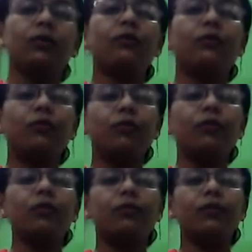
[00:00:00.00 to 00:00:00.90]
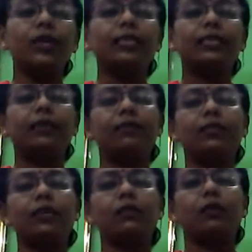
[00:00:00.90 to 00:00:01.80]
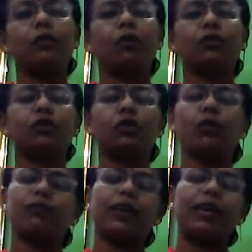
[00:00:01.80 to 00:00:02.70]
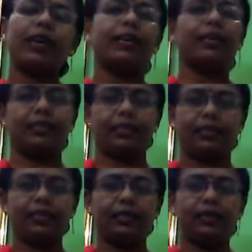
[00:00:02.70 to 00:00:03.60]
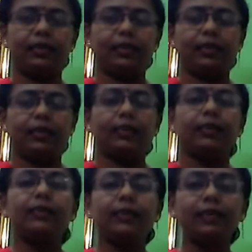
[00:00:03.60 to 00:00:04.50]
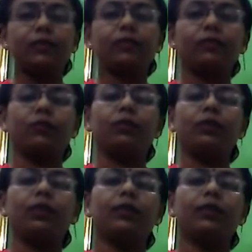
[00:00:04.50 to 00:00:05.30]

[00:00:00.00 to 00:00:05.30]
the food which gives us lots of energy. This food